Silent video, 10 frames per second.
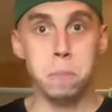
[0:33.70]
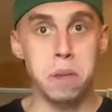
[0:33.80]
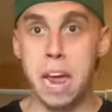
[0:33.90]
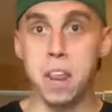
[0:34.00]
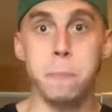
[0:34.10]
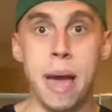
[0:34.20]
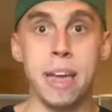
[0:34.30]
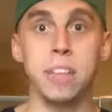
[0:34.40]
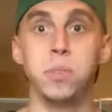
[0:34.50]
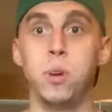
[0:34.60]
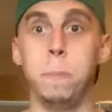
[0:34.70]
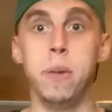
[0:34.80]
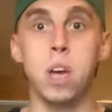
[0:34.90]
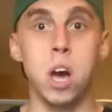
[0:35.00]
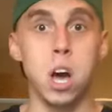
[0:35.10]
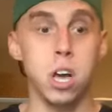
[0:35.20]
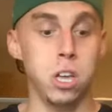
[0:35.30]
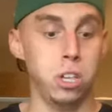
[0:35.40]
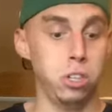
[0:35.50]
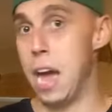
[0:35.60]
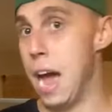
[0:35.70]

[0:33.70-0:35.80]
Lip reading: getting back into it because